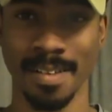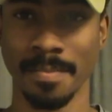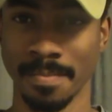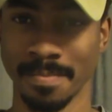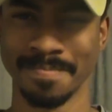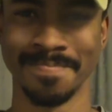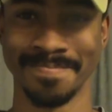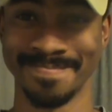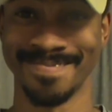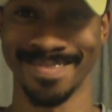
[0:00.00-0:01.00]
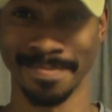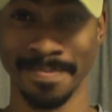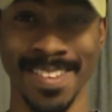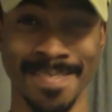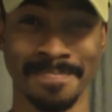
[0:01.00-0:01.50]
It's everyone's
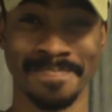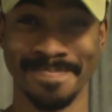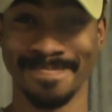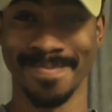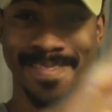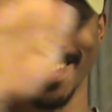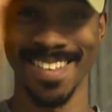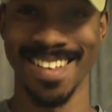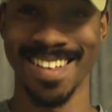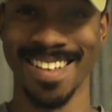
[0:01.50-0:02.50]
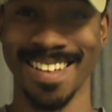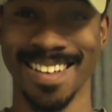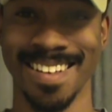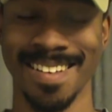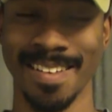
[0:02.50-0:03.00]
friend, it's
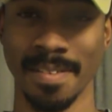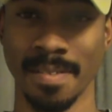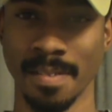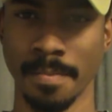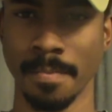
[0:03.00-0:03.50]
Tyler.